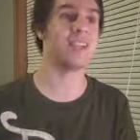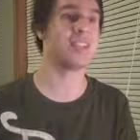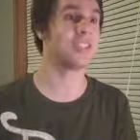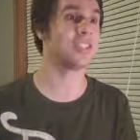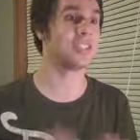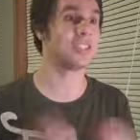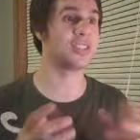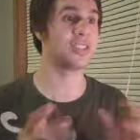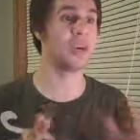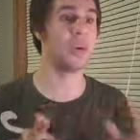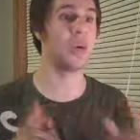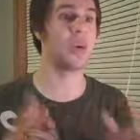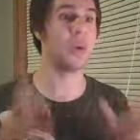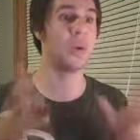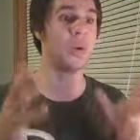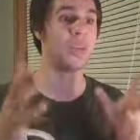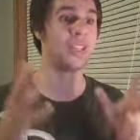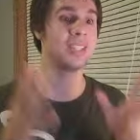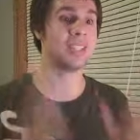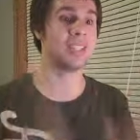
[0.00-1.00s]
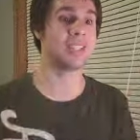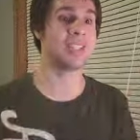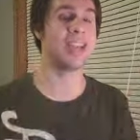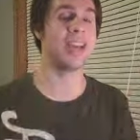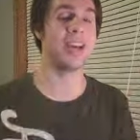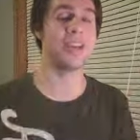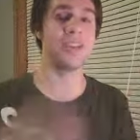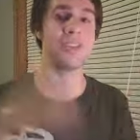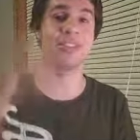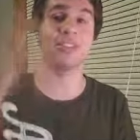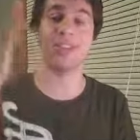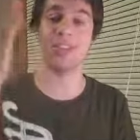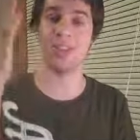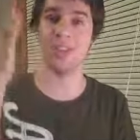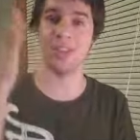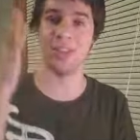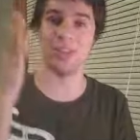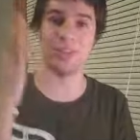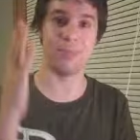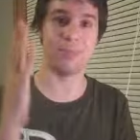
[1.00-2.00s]
So says
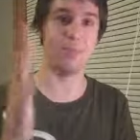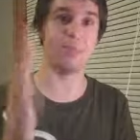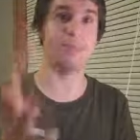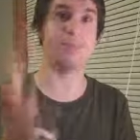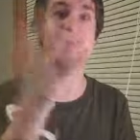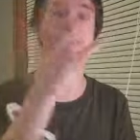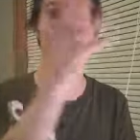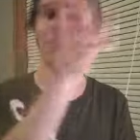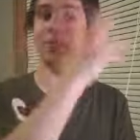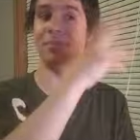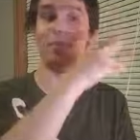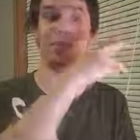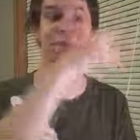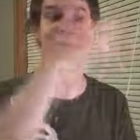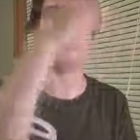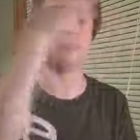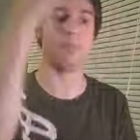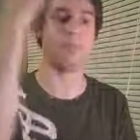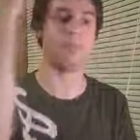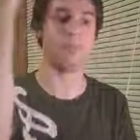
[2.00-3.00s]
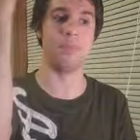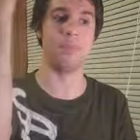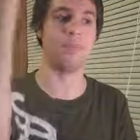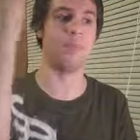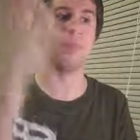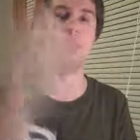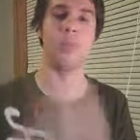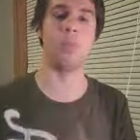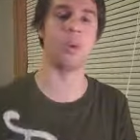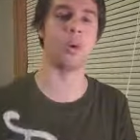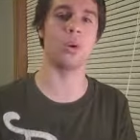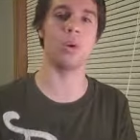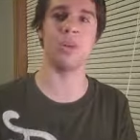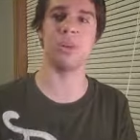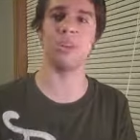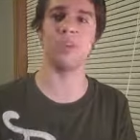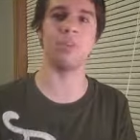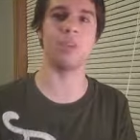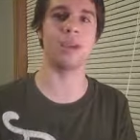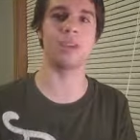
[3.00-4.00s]
mm, the
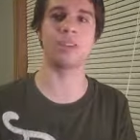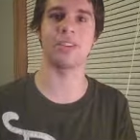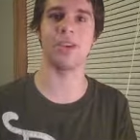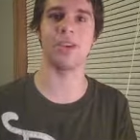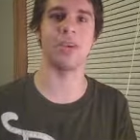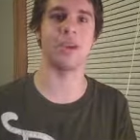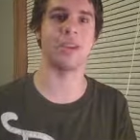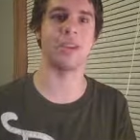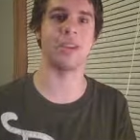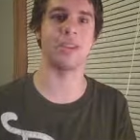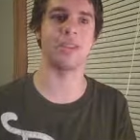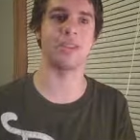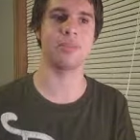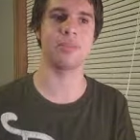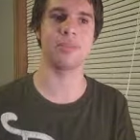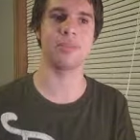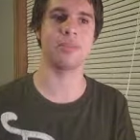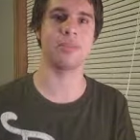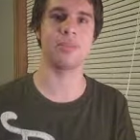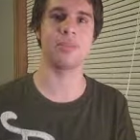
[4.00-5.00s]
world of Mexico, I guess.